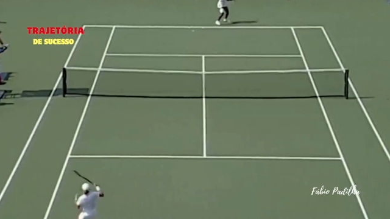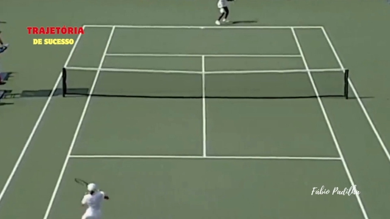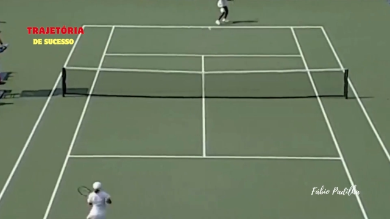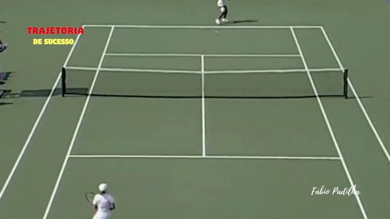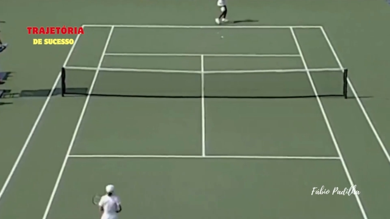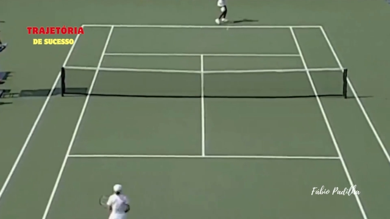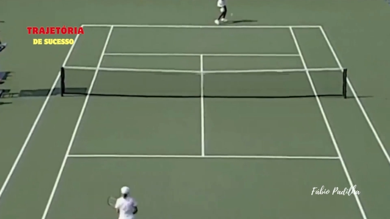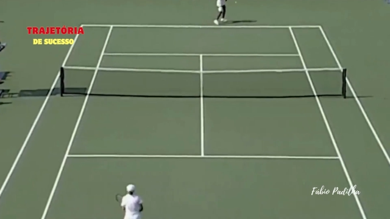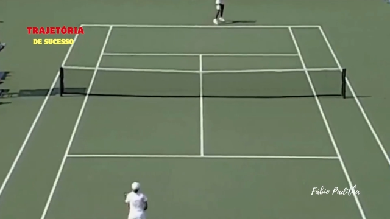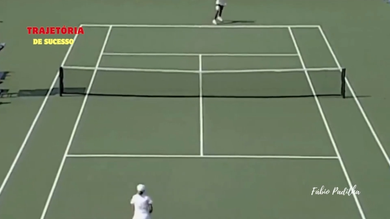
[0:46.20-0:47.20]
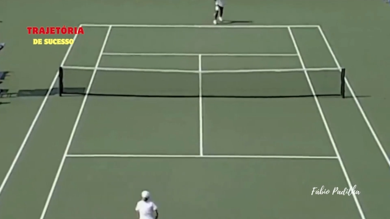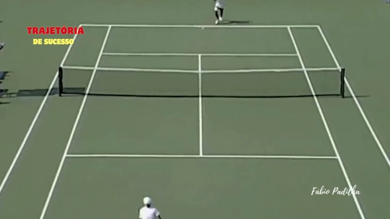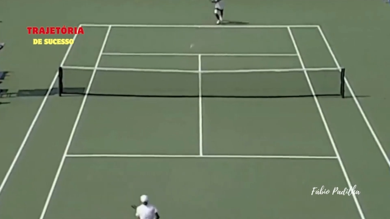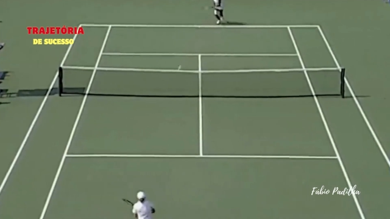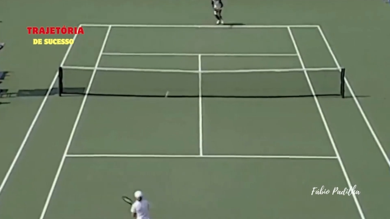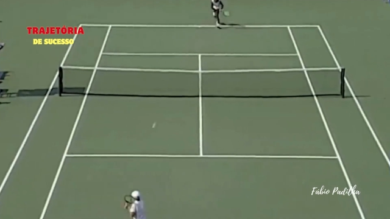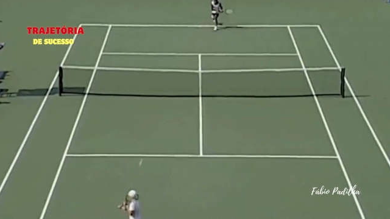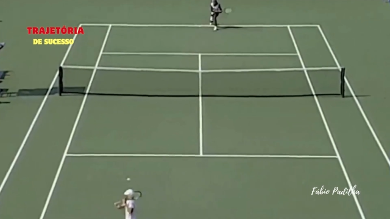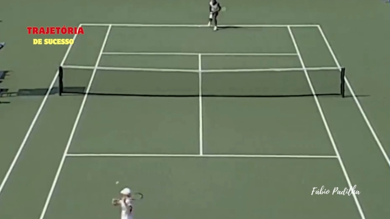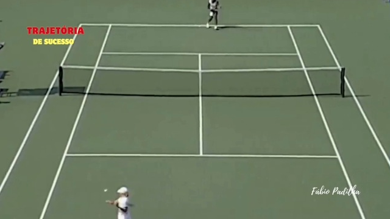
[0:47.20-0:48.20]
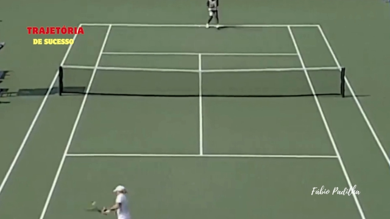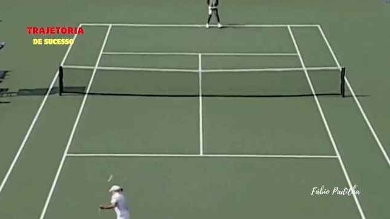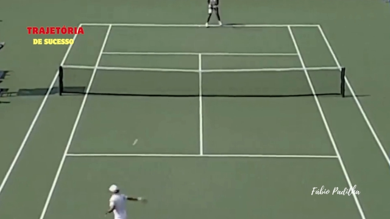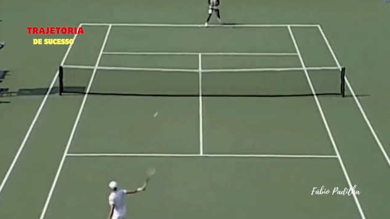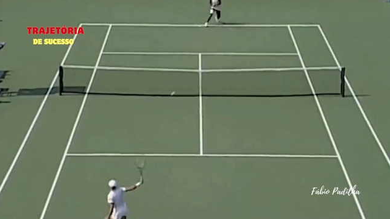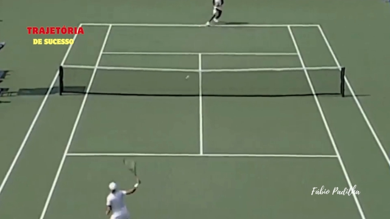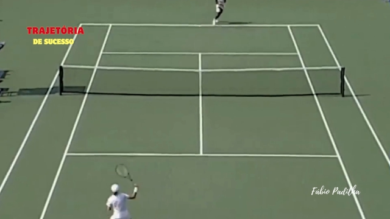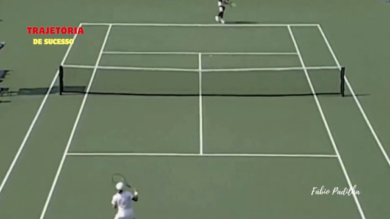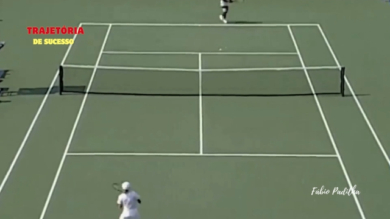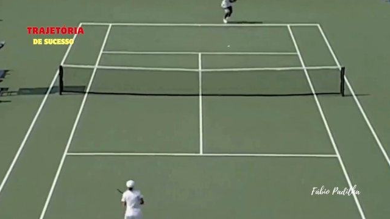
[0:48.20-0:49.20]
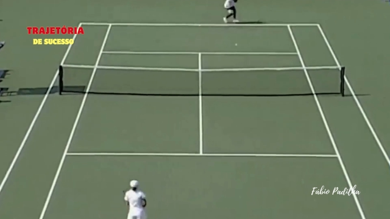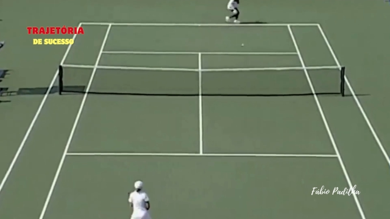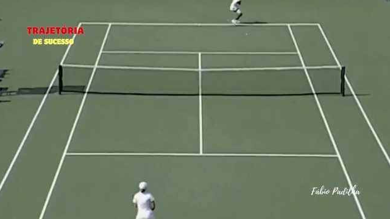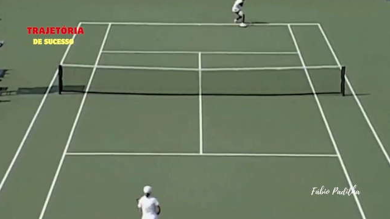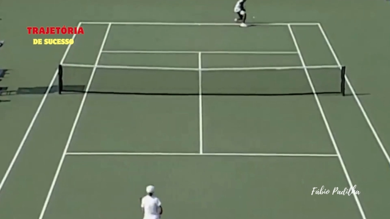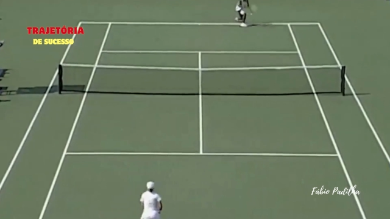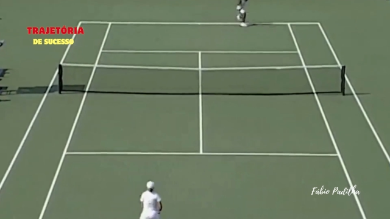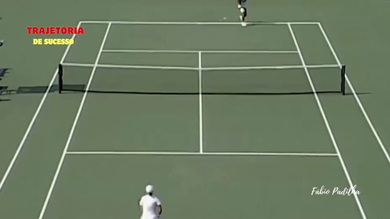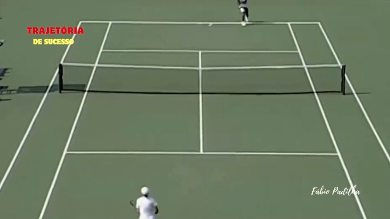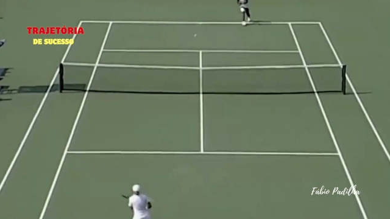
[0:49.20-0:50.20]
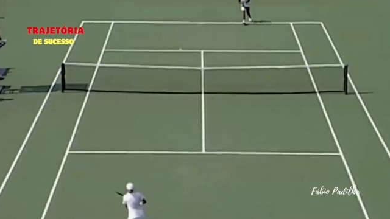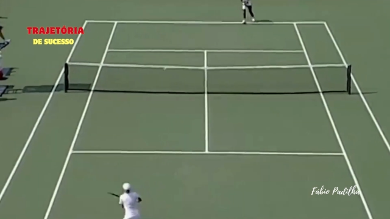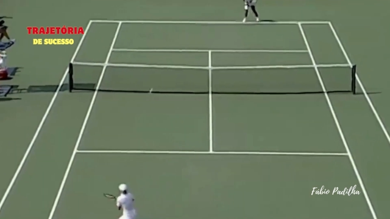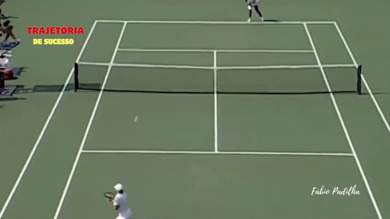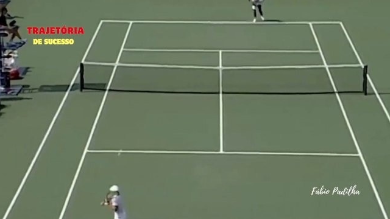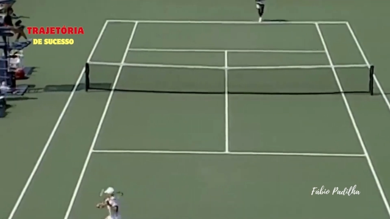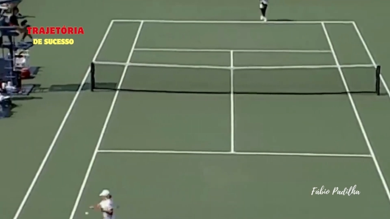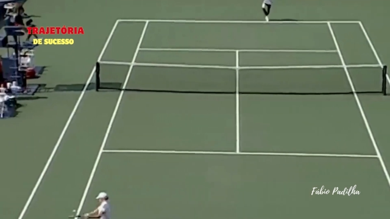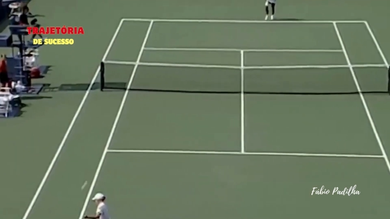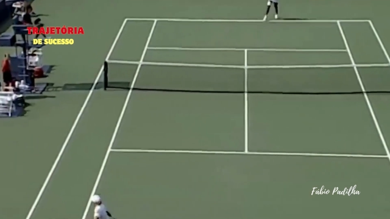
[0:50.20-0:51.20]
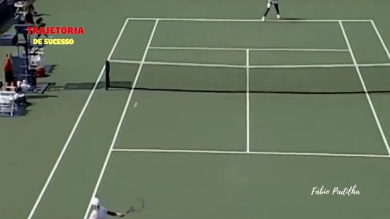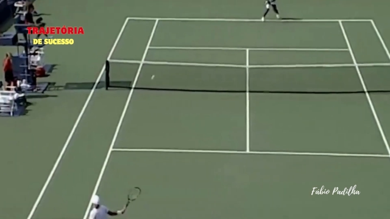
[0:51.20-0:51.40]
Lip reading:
[unreadable: no face in view]